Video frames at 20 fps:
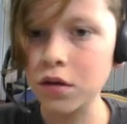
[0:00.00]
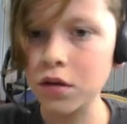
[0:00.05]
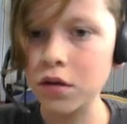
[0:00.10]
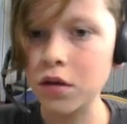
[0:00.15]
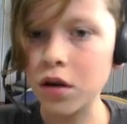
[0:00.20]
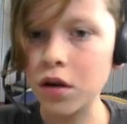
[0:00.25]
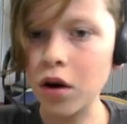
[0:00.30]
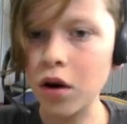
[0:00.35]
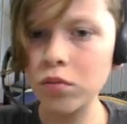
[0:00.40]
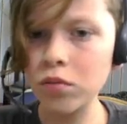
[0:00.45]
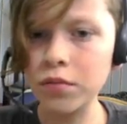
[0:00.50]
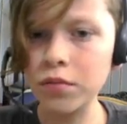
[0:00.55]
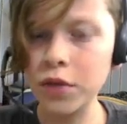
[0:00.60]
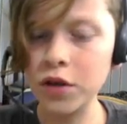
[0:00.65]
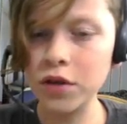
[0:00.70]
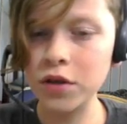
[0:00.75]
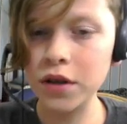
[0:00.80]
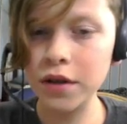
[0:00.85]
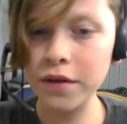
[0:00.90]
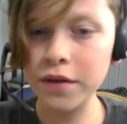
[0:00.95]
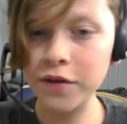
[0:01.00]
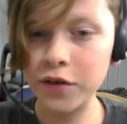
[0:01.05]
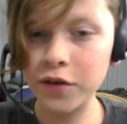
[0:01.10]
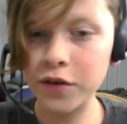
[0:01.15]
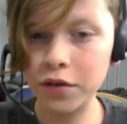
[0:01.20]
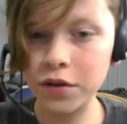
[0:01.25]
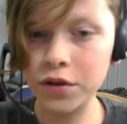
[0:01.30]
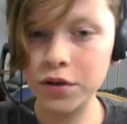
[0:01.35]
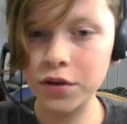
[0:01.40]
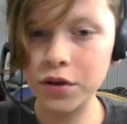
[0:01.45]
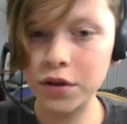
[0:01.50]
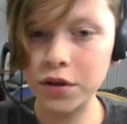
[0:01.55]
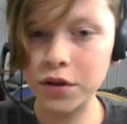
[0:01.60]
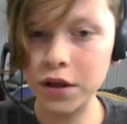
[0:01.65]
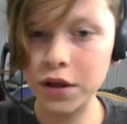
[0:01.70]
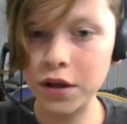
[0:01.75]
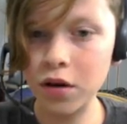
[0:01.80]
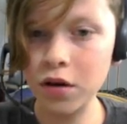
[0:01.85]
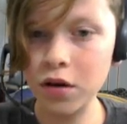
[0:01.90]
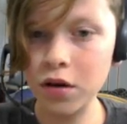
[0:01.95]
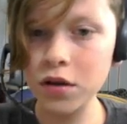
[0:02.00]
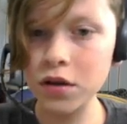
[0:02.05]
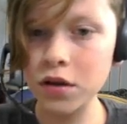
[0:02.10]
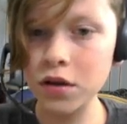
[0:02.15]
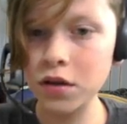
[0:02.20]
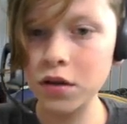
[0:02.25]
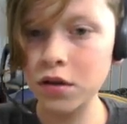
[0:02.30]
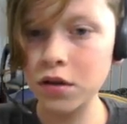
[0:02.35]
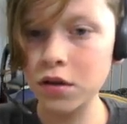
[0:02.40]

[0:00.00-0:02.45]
Oh, there's a village. Is that ours?